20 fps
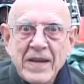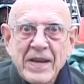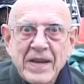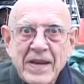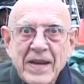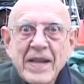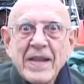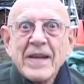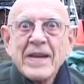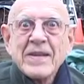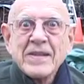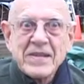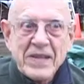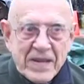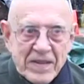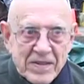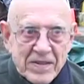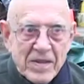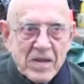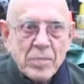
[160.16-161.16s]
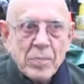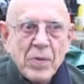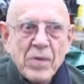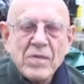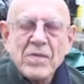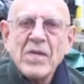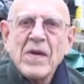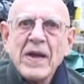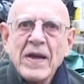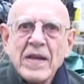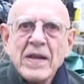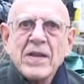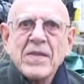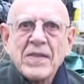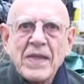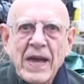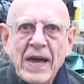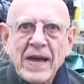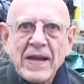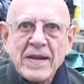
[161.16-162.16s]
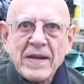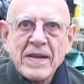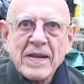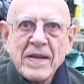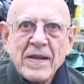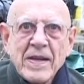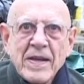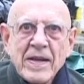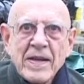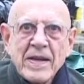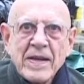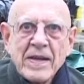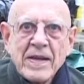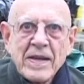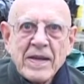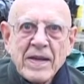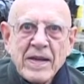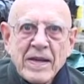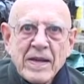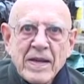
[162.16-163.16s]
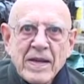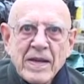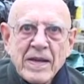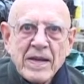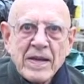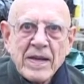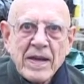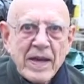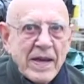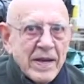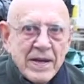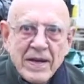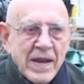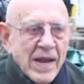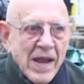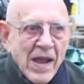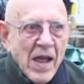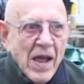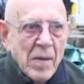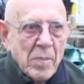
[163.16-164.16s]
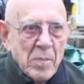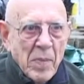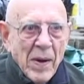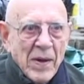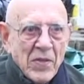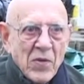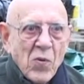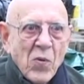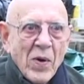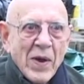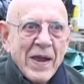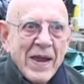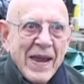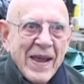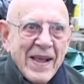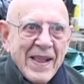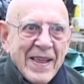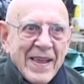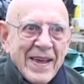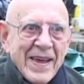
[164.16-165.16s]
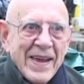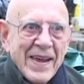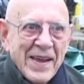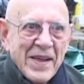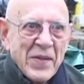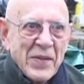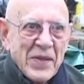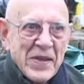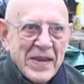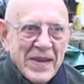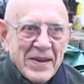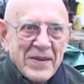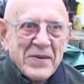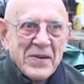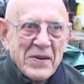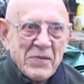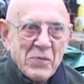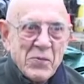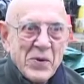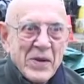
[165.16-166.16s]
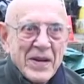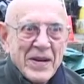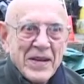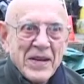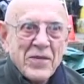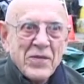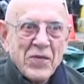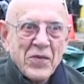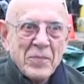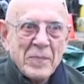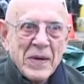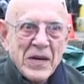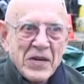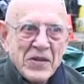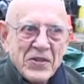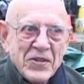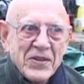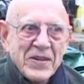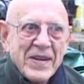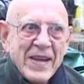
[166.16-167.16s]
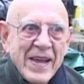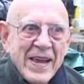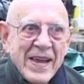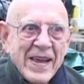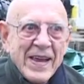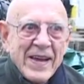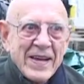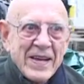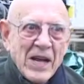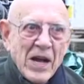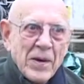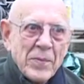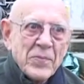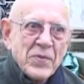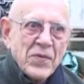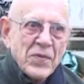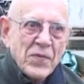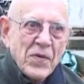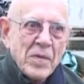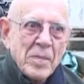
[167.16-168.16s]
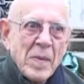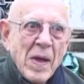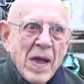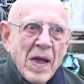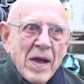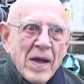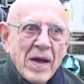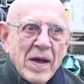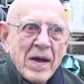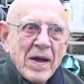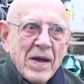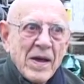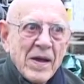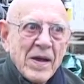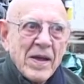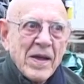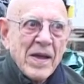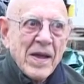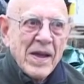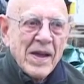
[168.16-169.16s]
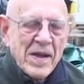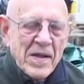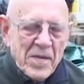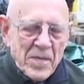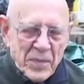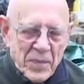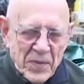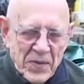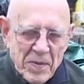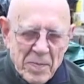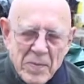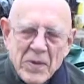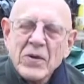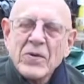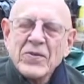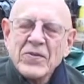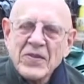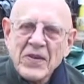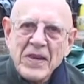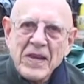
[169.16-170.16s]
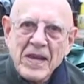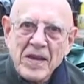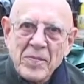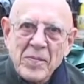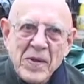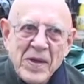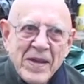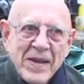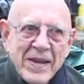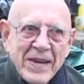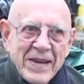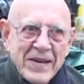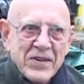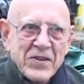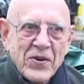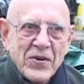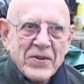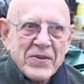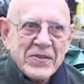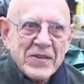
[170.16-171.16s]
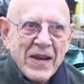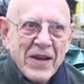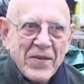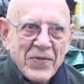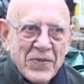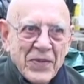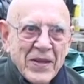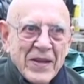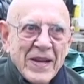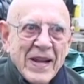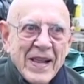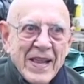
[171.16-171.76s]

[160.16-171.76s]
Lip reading: it. Tesla provided that. And by the way, the real information comes from the museum. It turns out that